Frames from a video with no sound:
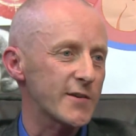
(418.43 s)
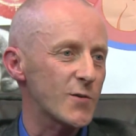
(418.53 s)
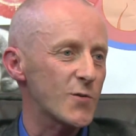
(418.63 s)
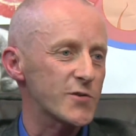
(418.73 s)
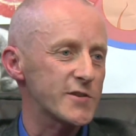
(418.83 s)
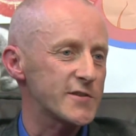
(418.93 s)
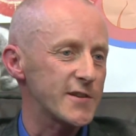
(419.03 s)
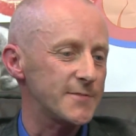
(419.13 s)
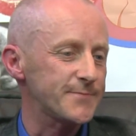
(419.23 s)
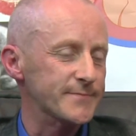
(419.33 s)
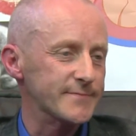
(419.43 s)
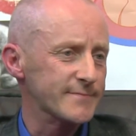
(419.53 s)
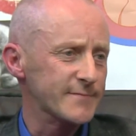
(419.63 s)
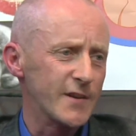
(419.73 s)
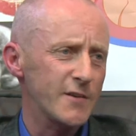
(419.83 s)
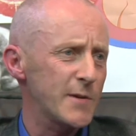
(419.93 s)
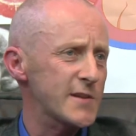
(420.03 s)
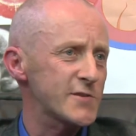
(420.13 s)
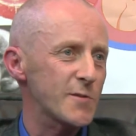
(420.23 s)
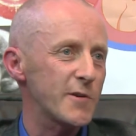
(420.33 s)
Of course, it's you're
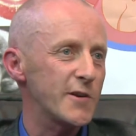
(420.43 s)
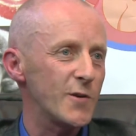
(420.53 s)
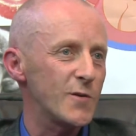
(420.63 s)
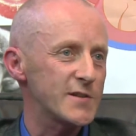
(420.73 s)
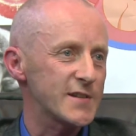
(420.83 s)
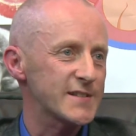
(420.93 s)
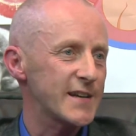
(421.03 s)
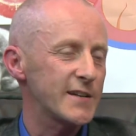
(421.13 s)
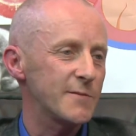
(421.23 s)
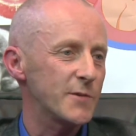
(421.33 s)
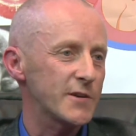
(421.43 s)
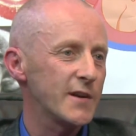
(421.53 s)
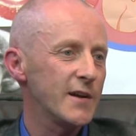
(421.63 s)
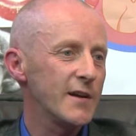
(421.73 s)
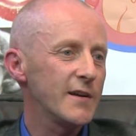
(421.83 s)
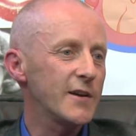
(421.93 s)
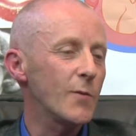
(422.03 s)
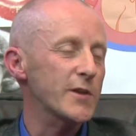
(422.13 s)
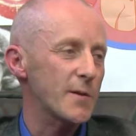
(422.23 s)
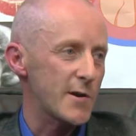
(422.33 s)
meeting somebody new and it's exciting, but you
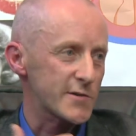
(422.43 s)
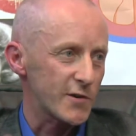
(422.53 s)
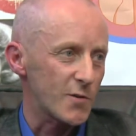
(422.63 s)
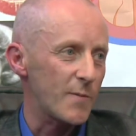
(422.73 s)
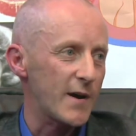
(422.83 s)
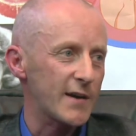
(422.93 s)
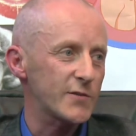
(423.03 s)
want that person to come back.